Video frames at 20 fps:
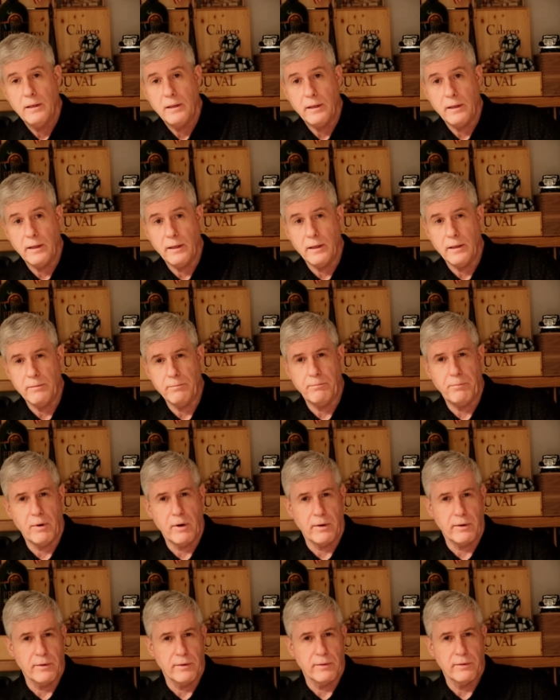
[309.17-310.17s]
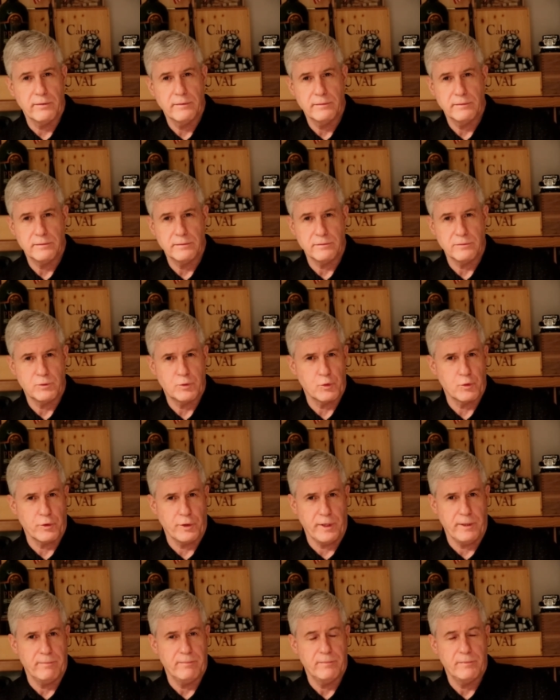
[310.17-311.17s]
and butter and
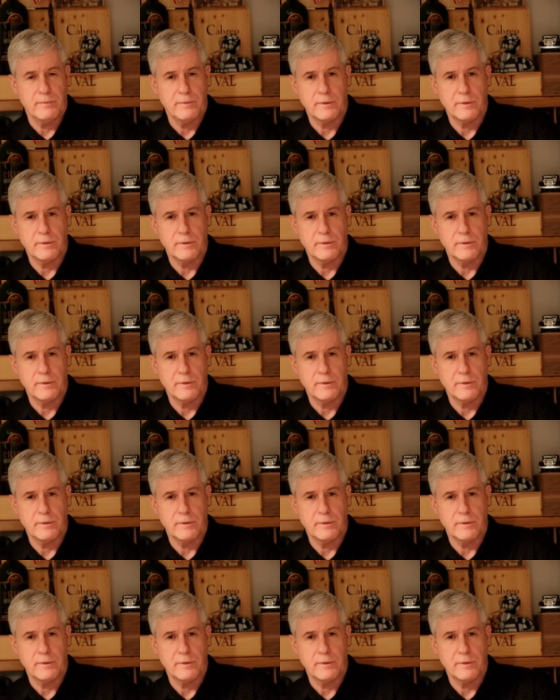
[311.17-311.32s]
cream.